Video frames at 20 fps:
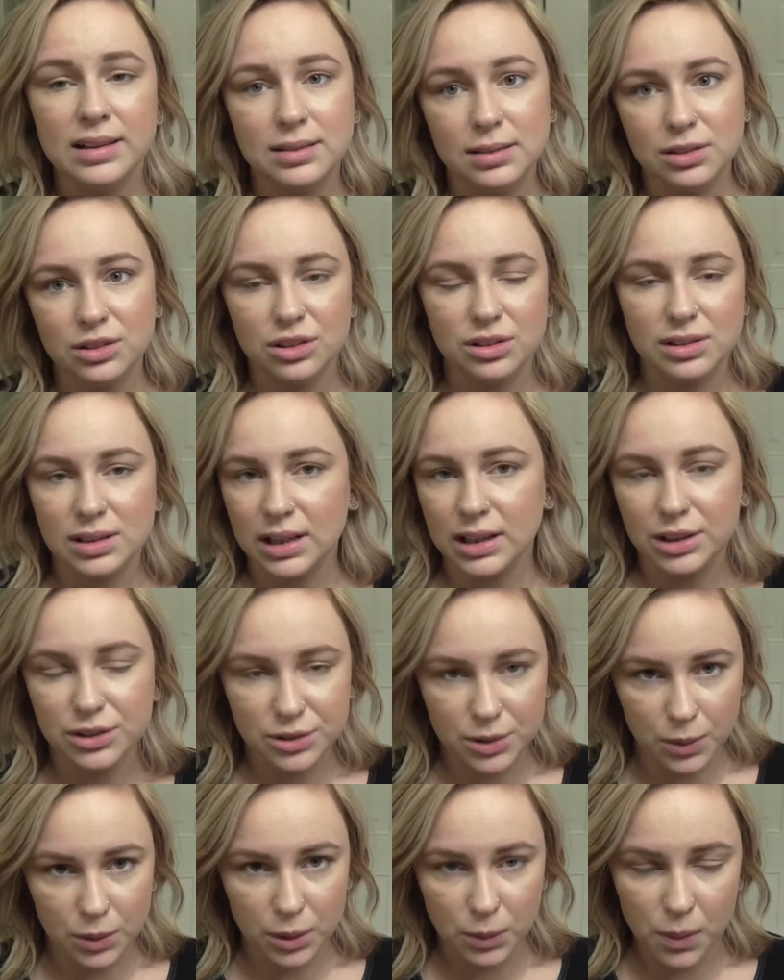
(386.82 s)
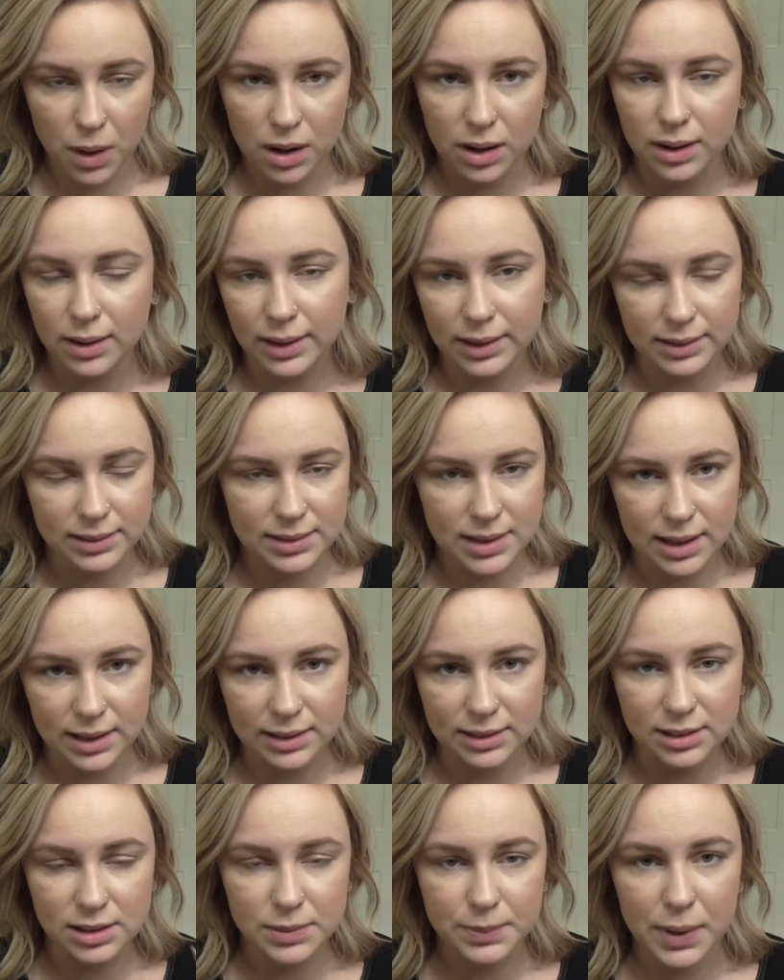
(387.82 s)
this is just like a toner water, like a
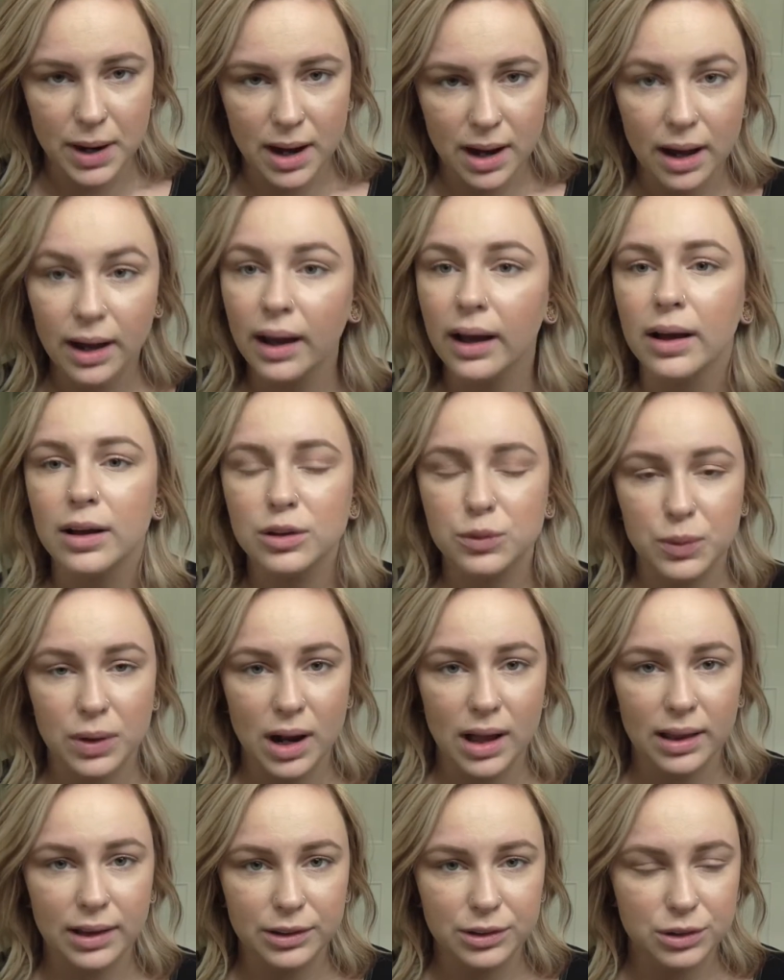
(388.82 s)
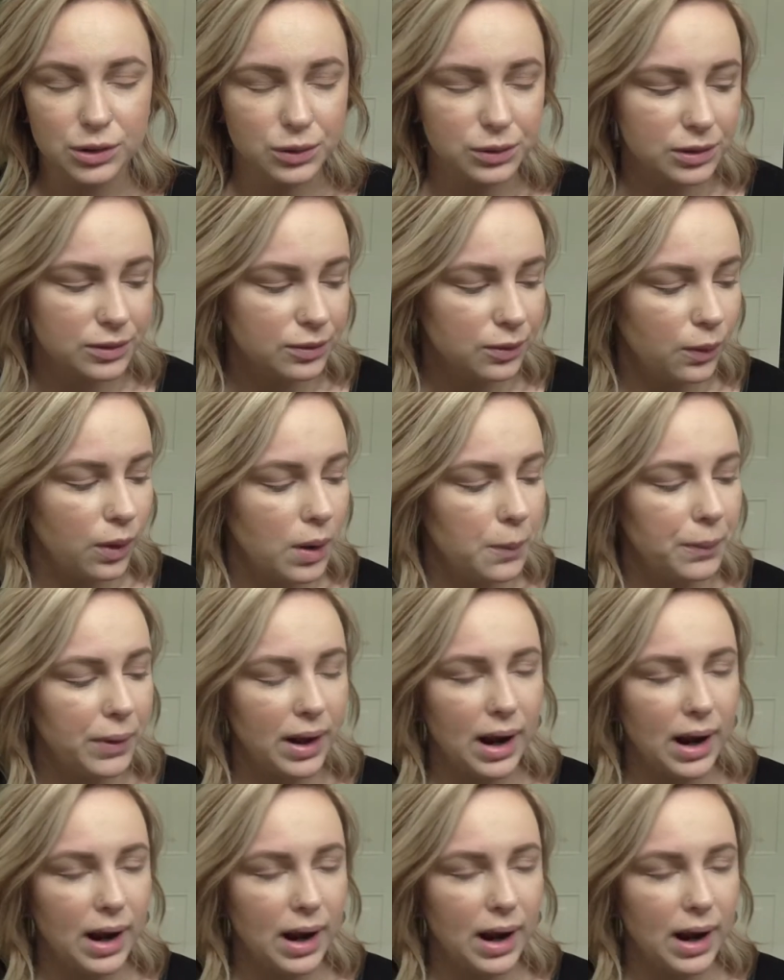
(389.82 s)
setting spray is what I like to use it for.